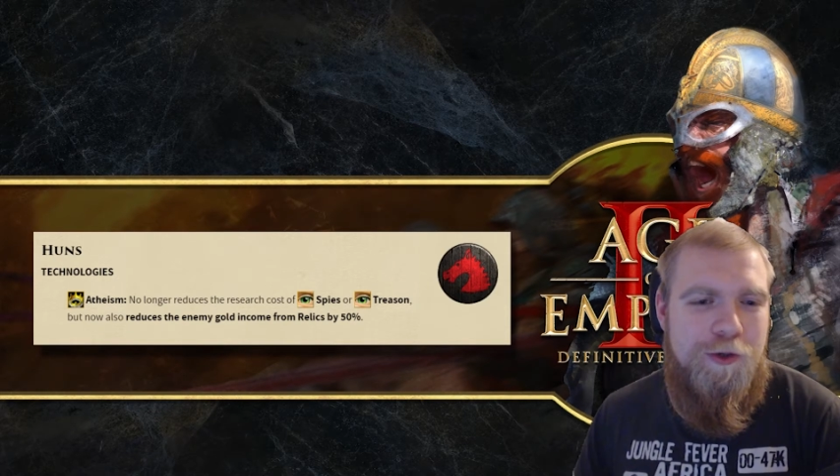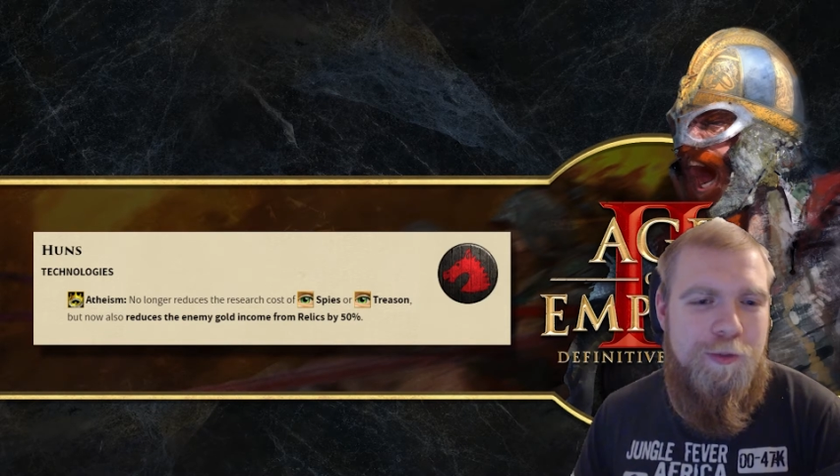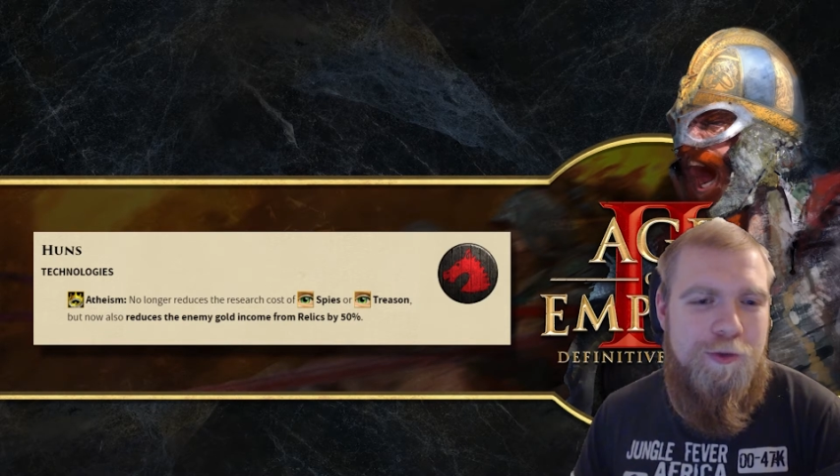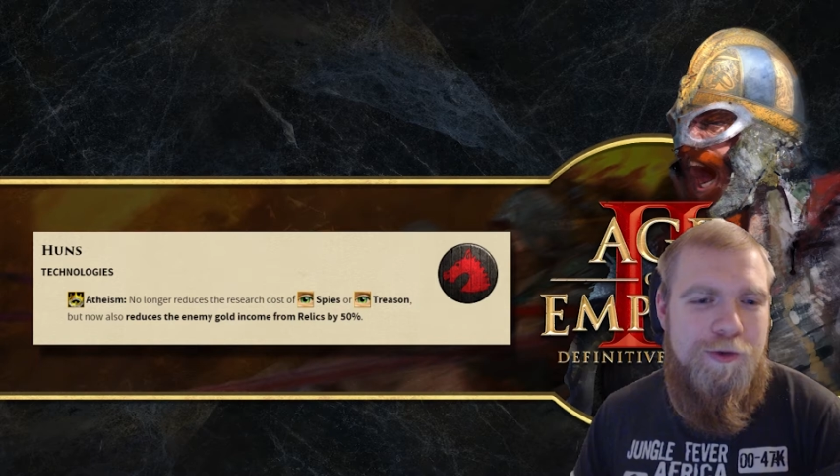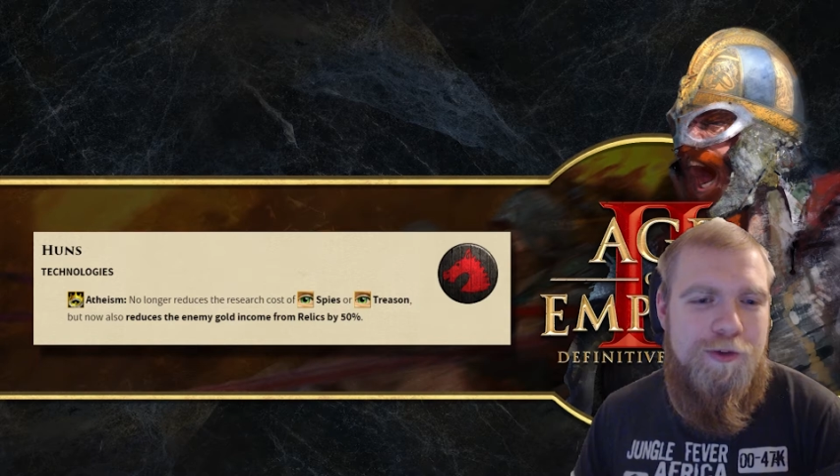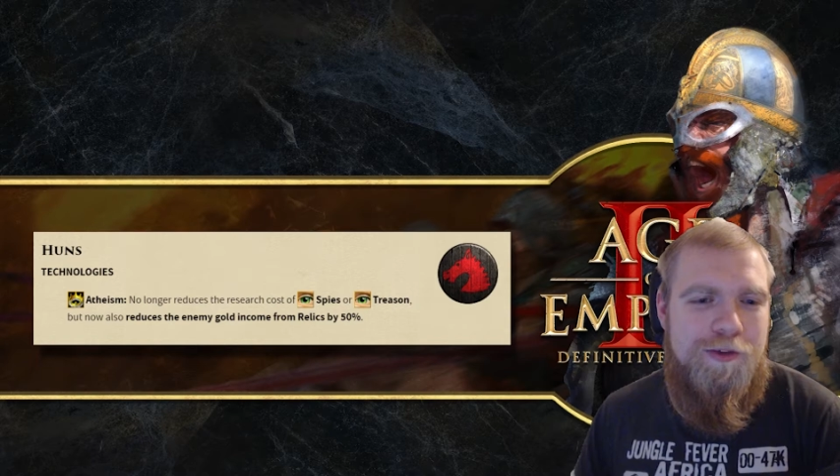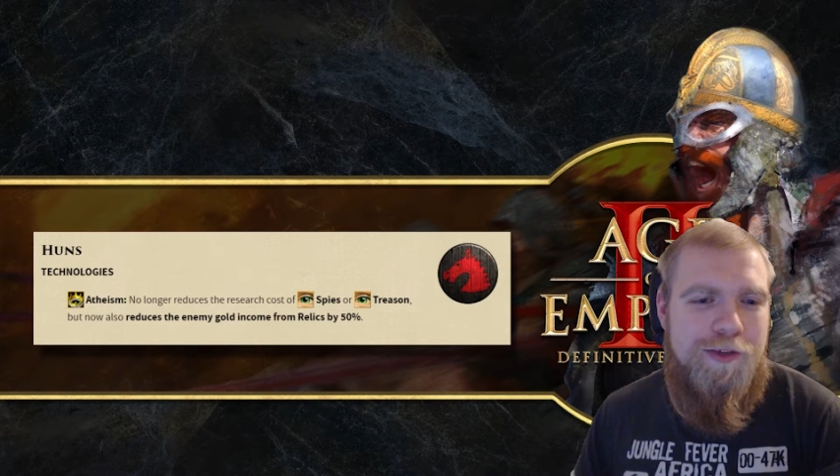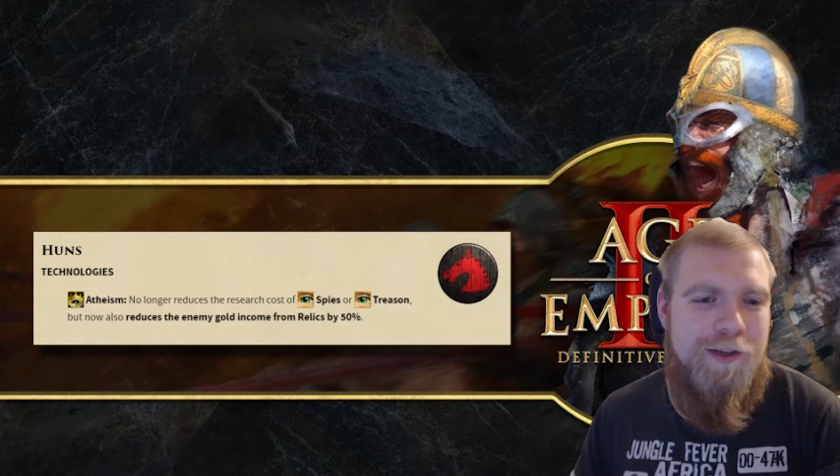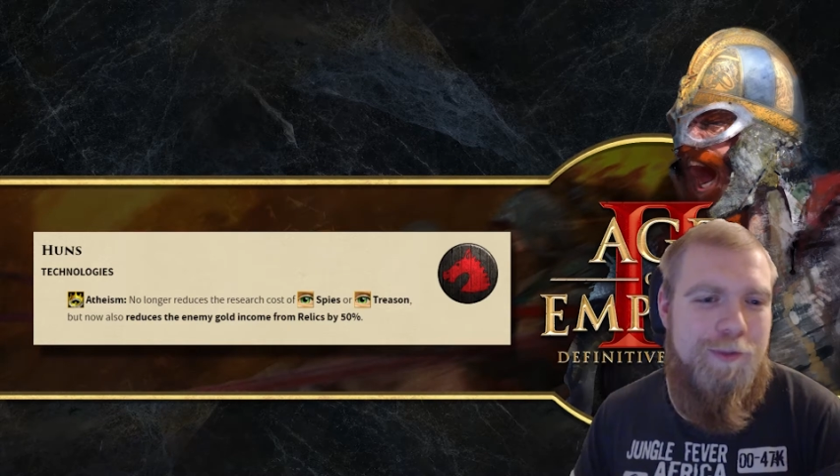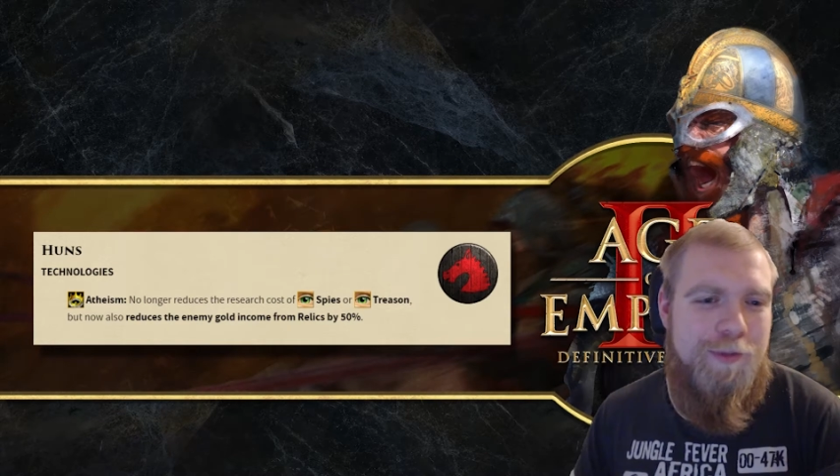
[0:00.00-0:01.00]
opponent,
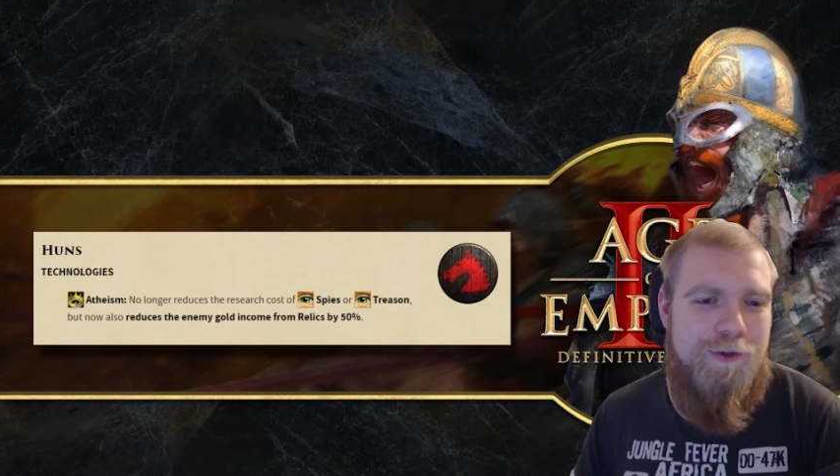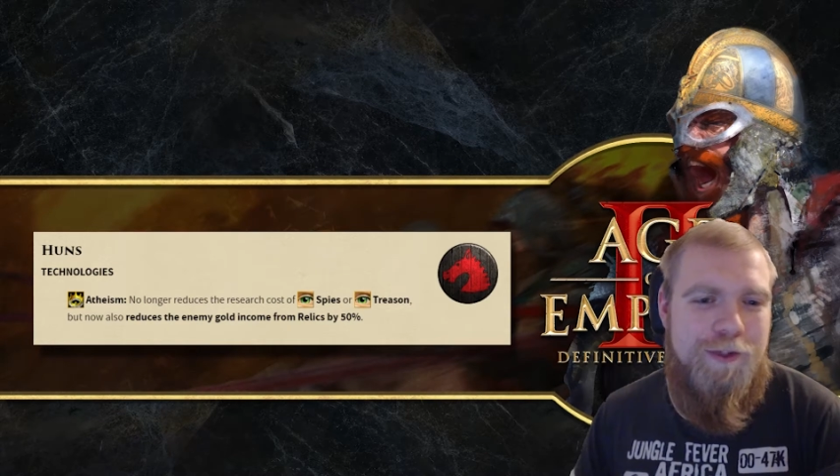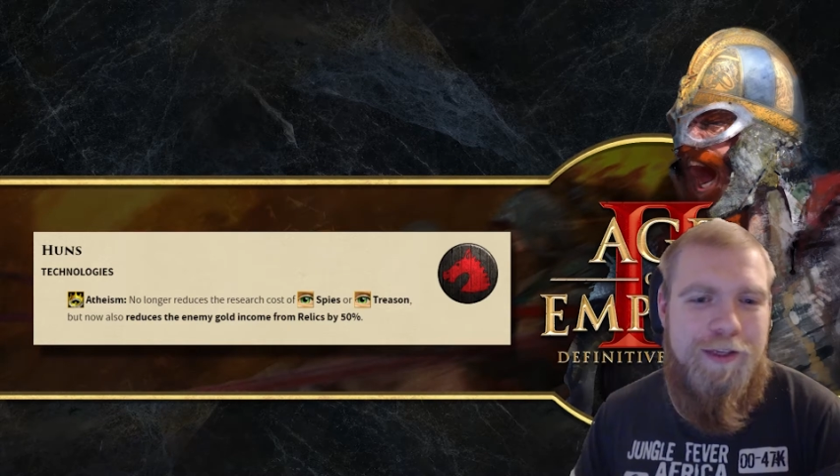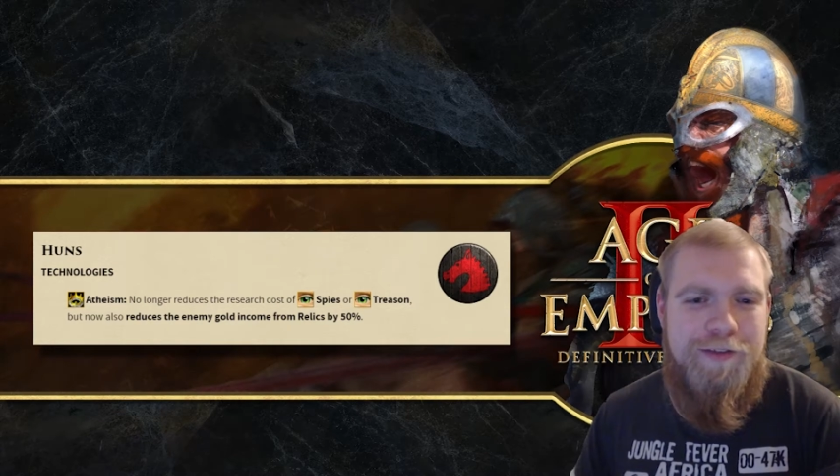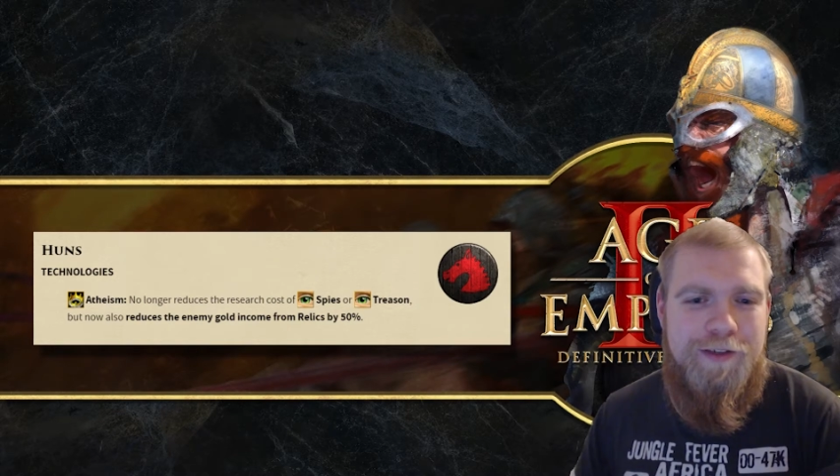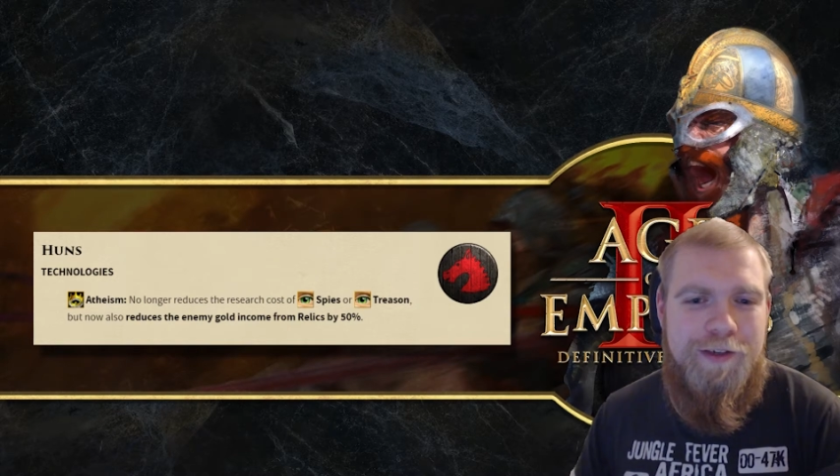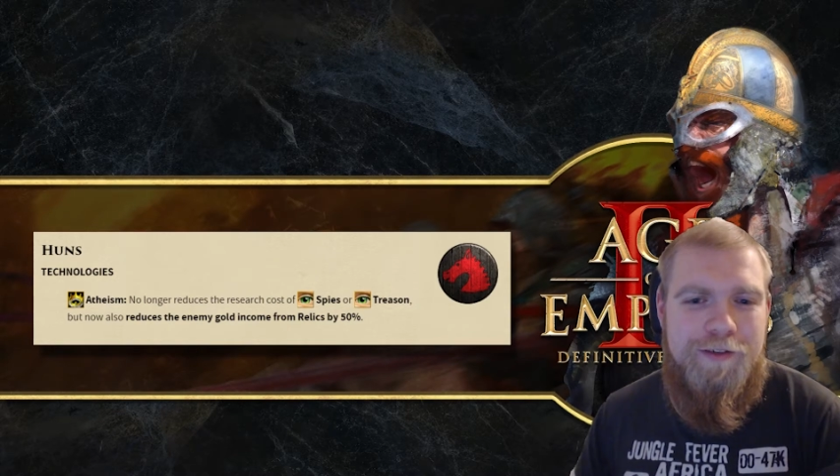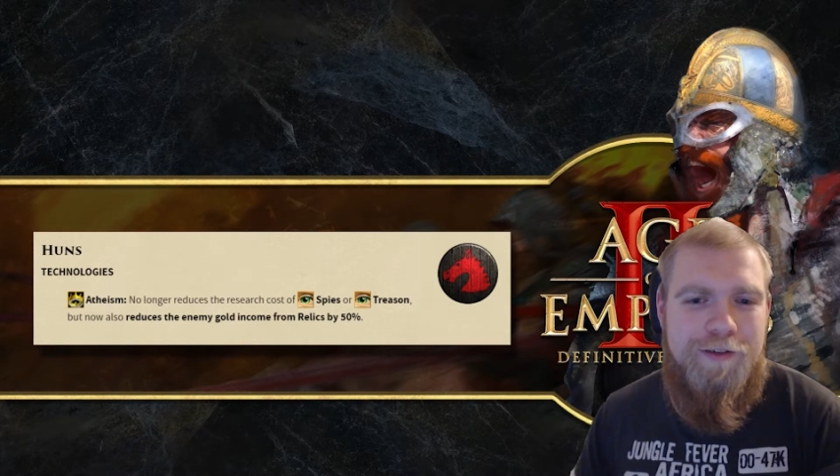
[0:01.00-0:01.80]
especially Aztecs.